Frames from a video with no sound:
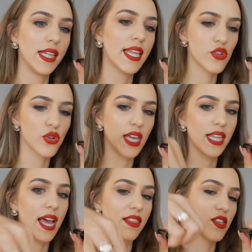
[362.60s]
literally
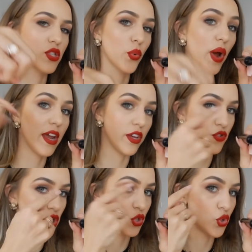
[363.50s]
like the square
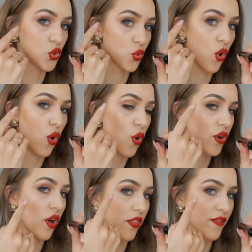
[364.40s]
you've just
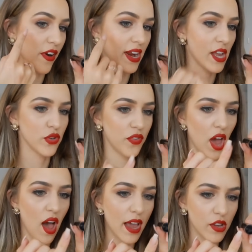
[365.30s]
drawn on the very edge of
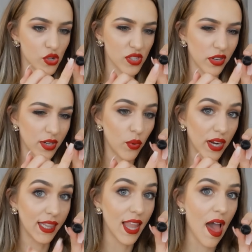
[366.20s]
your eye, you're just going to
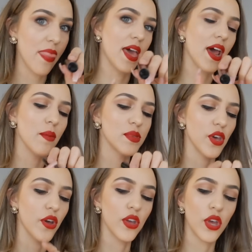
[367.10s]
want to line that up
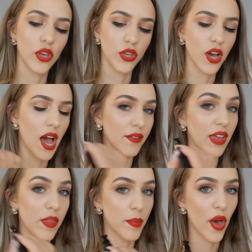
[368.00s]
so you kind of
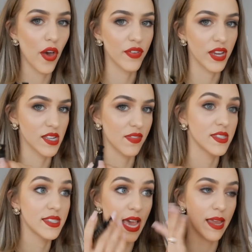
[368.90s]
get the perfect and the
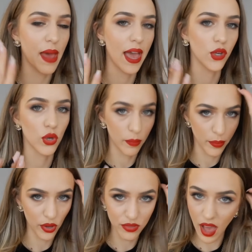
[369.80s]
same angle on
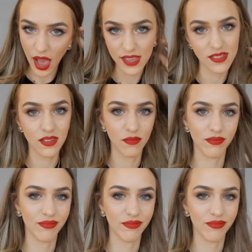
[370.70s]
both eyes